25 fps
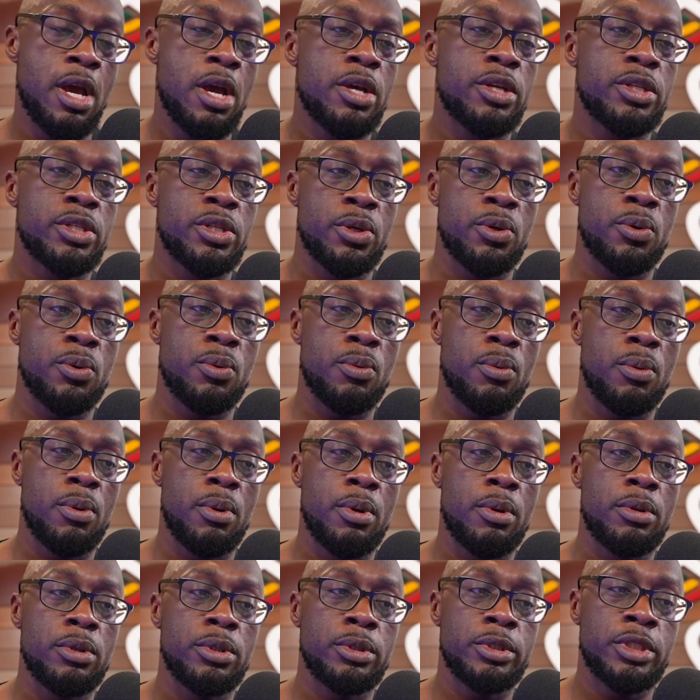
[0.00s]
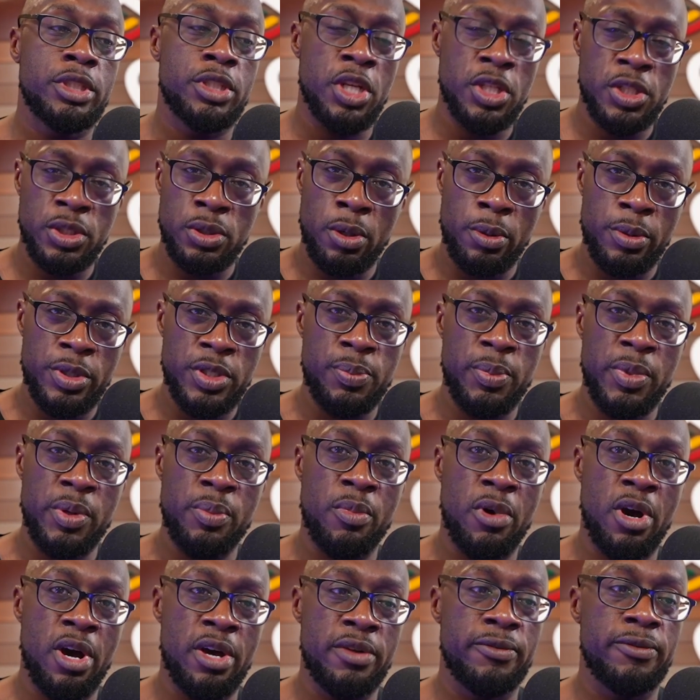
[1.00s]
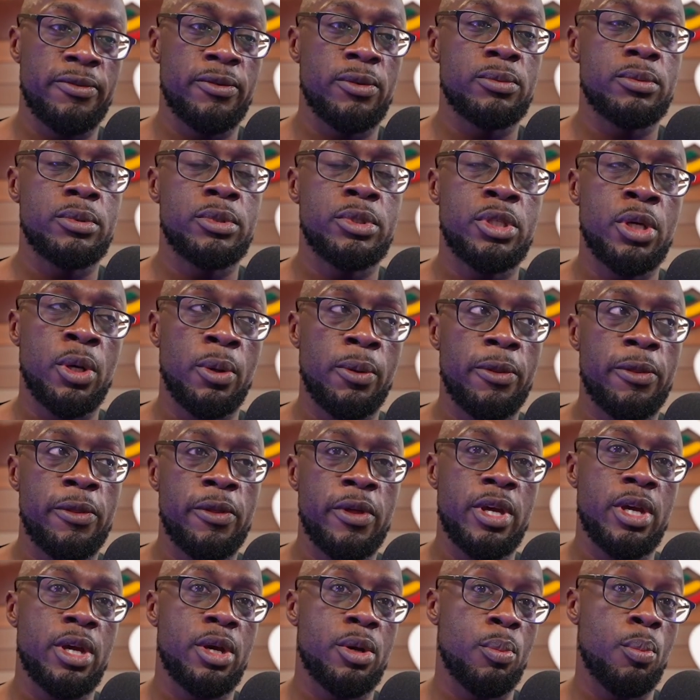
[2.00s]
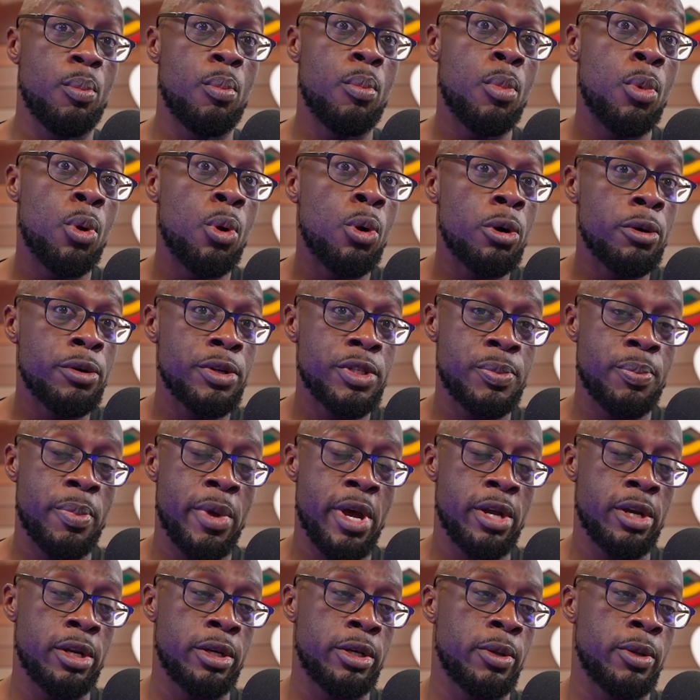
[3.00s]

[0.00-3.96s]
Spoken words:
So just always be mindful. Don't think more is better.